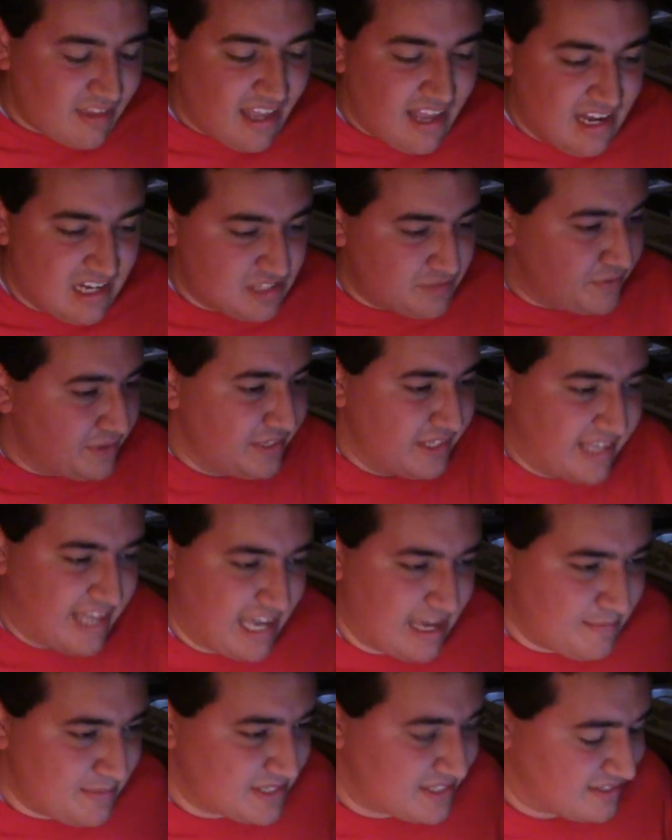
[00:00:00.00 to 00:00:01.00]
As for the
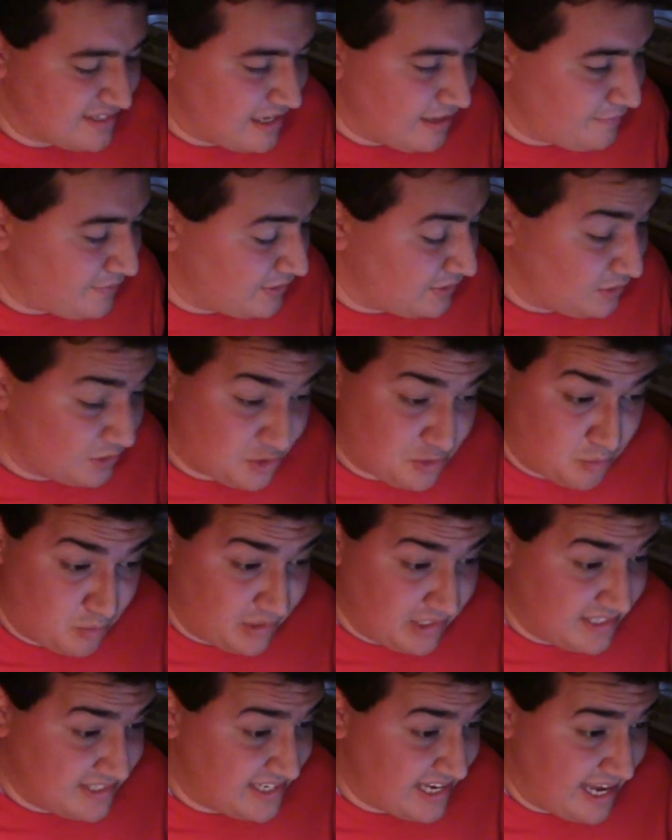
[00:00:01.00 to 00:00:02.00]
game itself, it looks
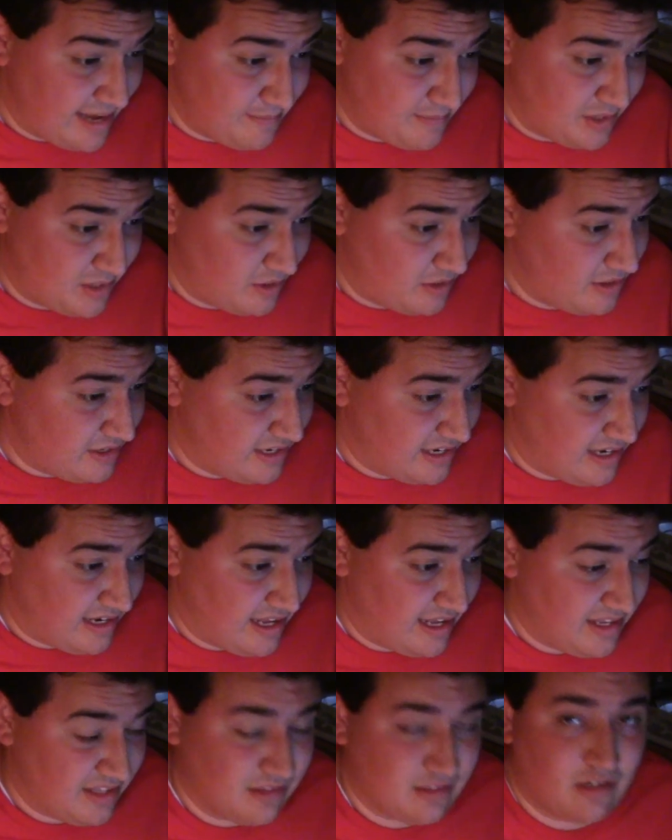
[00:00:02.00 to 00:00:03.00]
really damn good, and
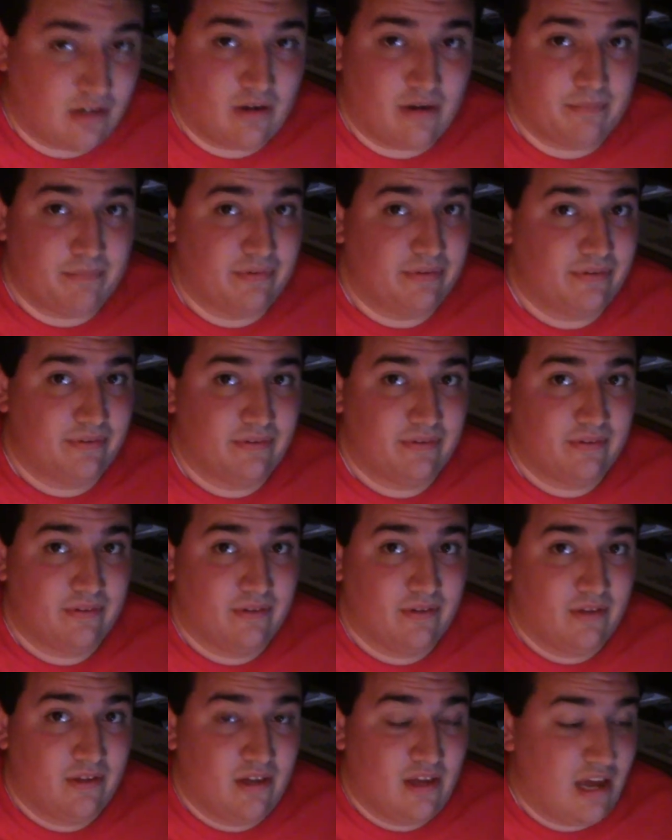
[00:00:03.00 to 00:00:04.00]
you know,
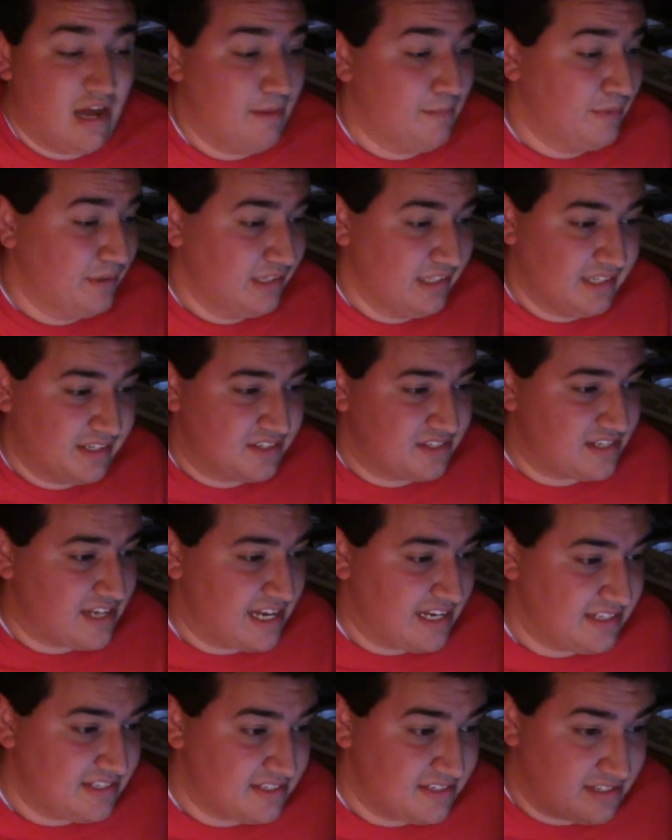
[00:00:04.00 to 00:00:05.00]
I'm really
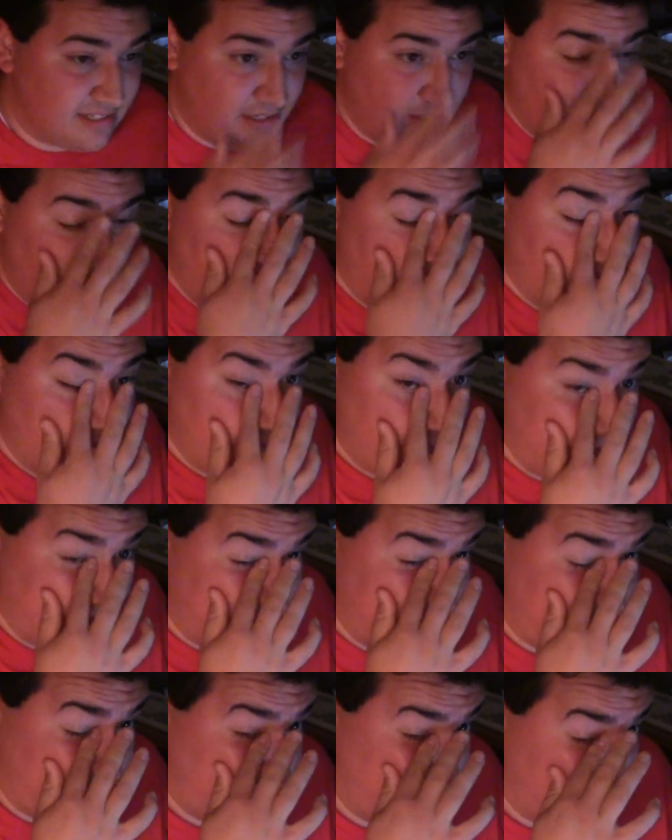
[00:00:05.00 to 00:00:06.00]
excited to see
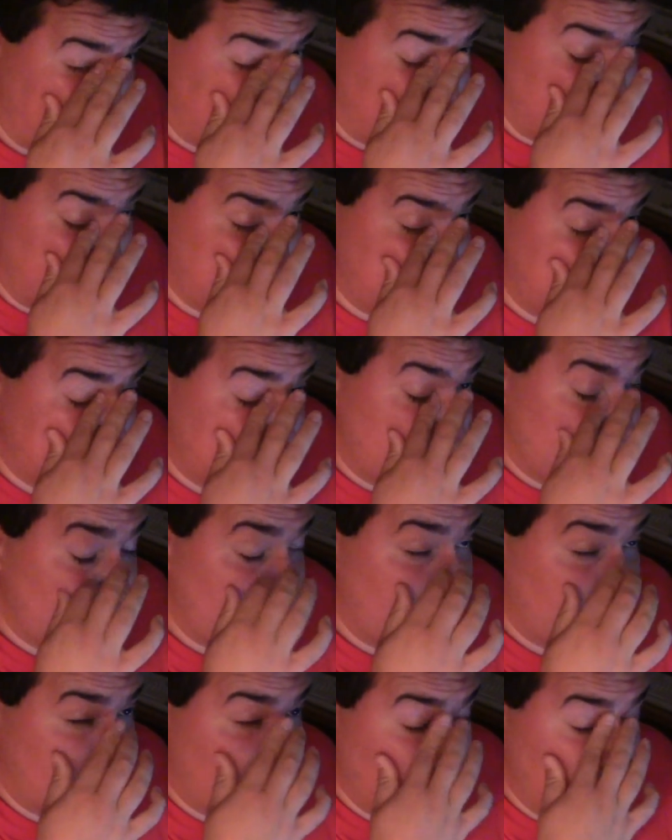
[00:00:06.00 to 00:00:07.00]
what
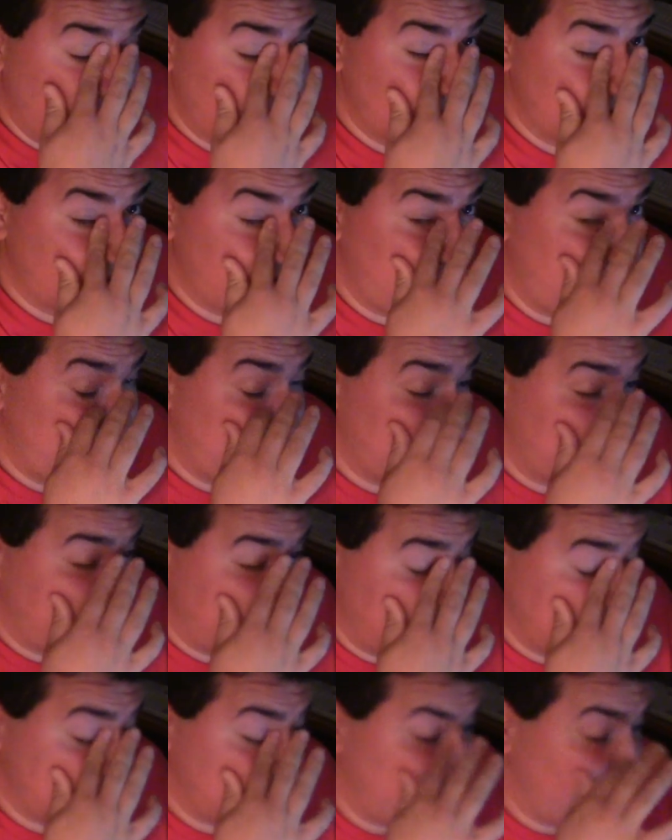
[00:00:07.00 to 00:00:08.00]
comes forth
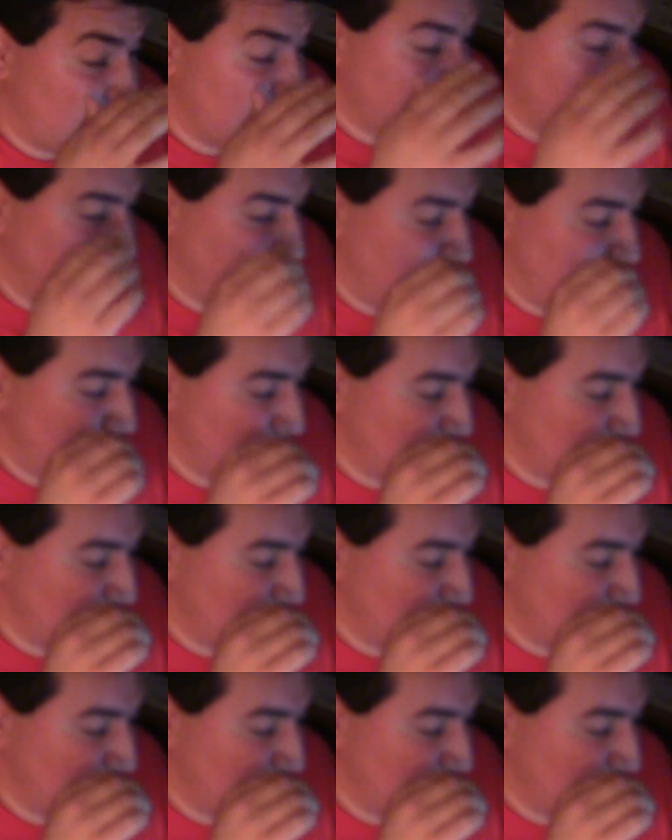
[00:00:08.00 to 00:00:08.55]
as far as the game